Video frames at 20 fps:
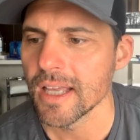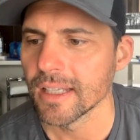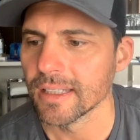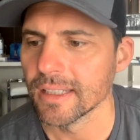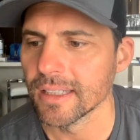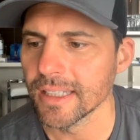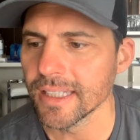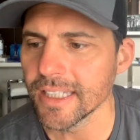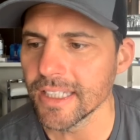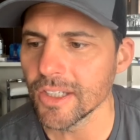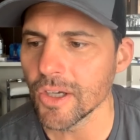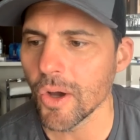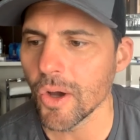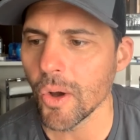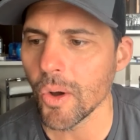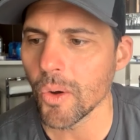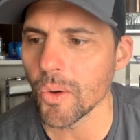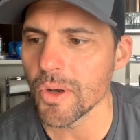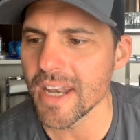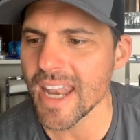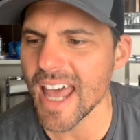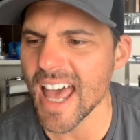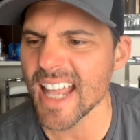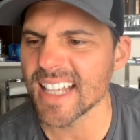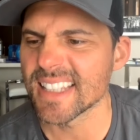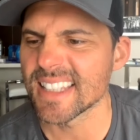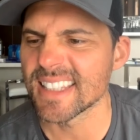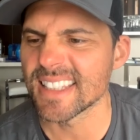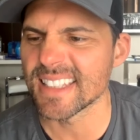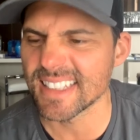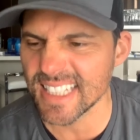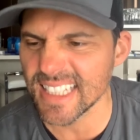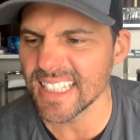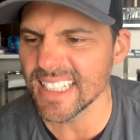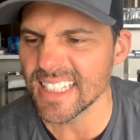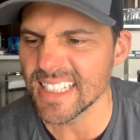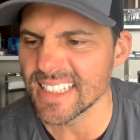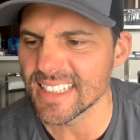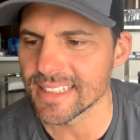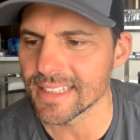
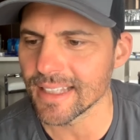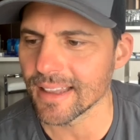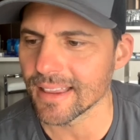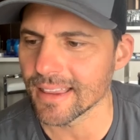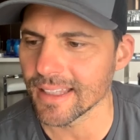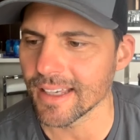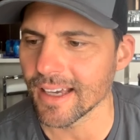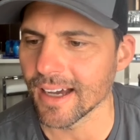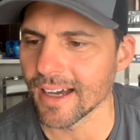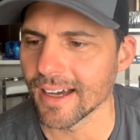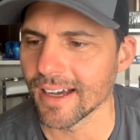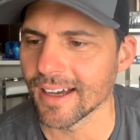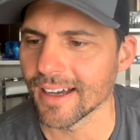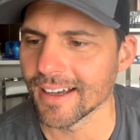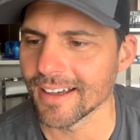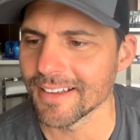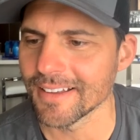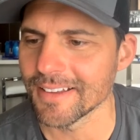Leonetes the uh,